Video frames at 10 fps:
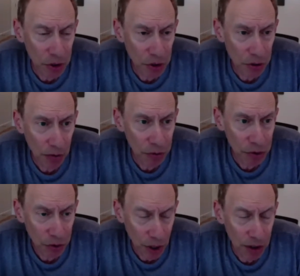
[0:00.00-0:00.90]
So that
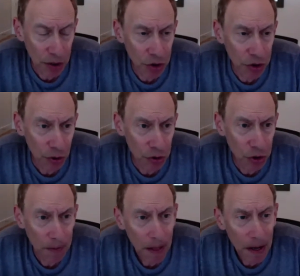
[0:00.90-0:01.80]
was kind of
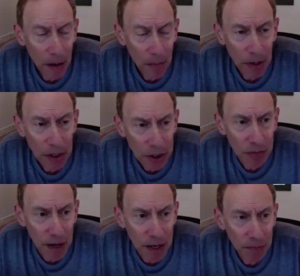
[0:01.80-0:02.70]
discouraging, but it
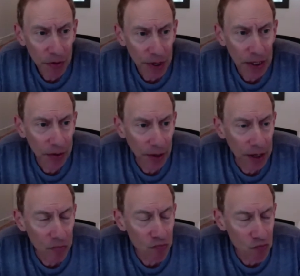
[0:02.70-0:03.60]
did make me think that